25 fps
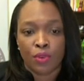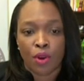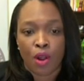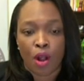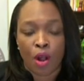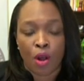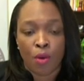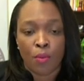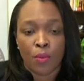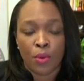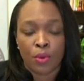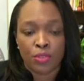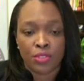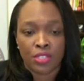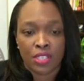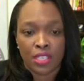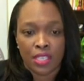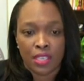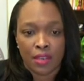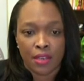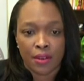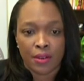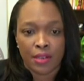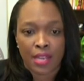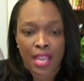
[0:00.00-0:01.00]
for almost a
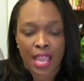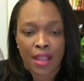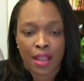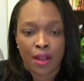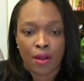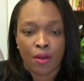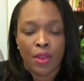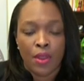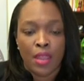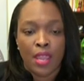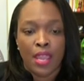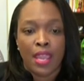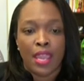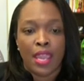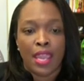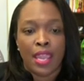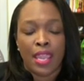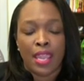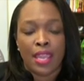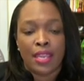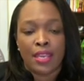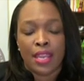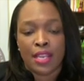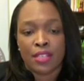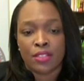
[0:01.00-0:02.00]
year now.
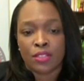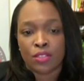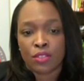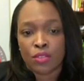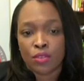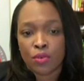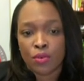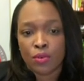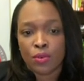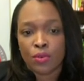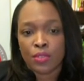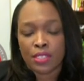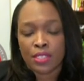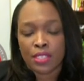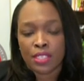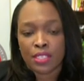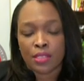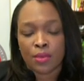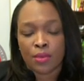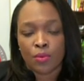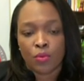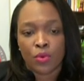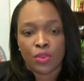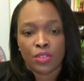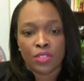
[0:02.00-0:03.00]
And as a school
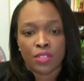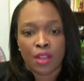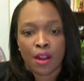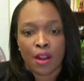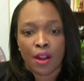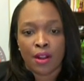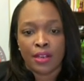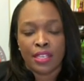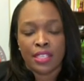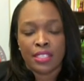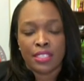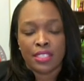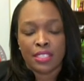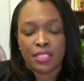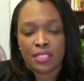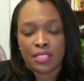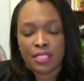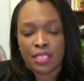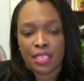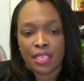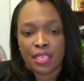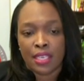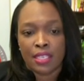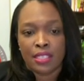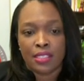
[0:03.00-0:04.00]
system, we're starting to
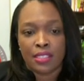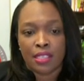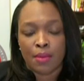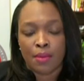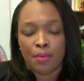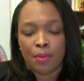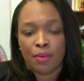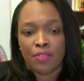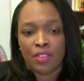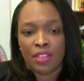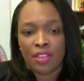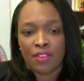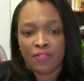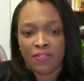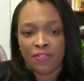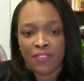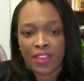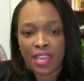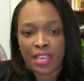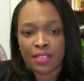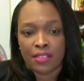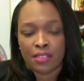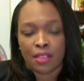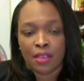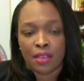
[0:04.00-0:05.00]
see some of the
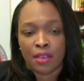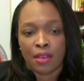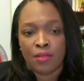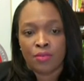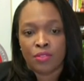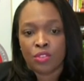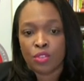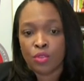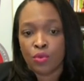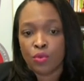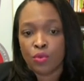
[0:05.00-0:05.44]
effects of of